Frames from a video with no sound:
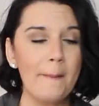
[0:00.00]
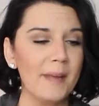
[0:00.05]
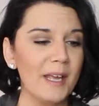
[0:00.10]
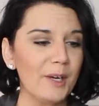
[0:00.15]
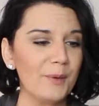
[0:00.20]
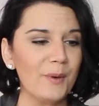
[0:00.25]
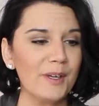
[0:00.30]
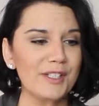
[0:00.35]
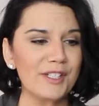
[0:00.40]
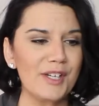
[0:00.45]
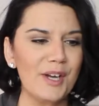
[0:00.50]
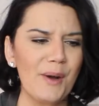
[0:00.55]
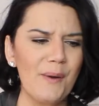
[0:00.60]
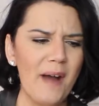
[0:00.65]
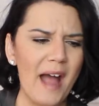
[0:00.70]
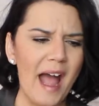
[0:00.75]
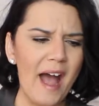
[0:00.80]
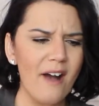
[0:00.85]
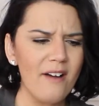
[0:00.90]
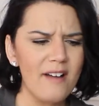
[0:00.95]
Amanda wants to
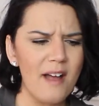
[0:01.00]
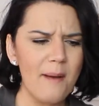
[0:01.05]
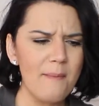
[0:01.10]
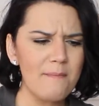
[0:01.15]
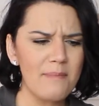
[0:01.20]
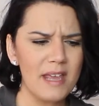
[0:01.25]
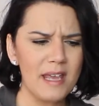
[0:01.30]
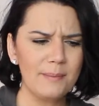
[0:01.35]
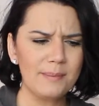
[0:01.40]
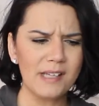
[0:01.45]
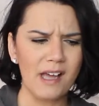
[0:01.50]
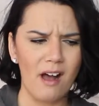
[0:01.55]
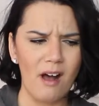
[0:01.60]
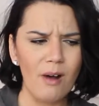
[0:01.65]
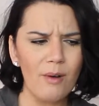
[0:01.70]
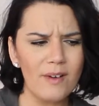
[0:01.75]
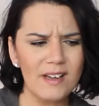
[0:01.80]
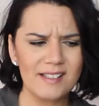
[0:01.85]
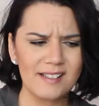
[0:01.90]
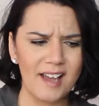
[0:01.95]
know, how come peeps
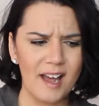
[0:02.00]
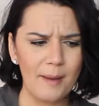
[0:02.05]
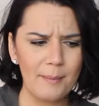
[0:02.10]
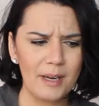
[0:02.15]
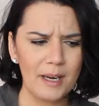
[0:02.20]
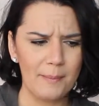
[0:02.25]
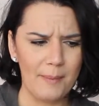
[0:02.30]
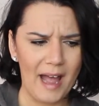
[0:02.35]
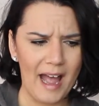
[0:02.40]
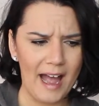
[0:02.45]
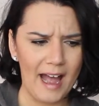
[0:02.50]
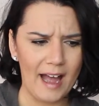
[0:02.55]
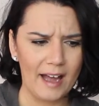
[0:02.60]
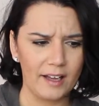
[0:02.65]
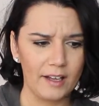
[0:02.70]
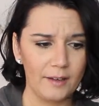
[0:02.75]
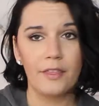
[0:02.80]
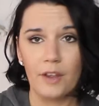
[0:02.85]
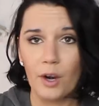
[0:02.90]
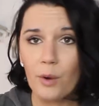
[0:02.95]
always come in a
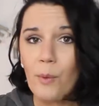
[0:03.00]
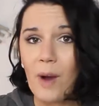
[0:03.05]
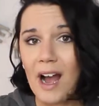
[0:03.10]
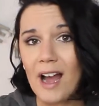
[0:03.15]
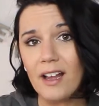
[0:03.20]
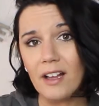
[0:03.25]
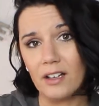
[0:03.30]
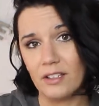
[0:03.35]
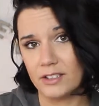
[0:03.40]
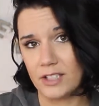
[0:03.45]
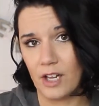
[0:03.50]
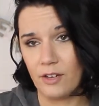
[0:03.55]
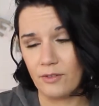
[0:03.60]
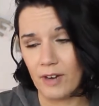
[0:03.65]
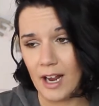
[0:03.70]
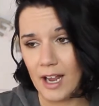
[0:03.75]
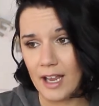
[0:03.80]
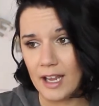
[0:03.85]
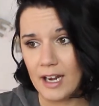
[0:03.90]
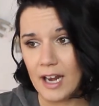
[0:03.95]
pack? They're wild, all
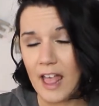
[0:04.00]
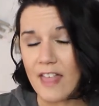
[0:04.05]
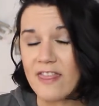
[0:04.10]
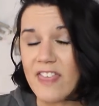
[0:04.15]
right?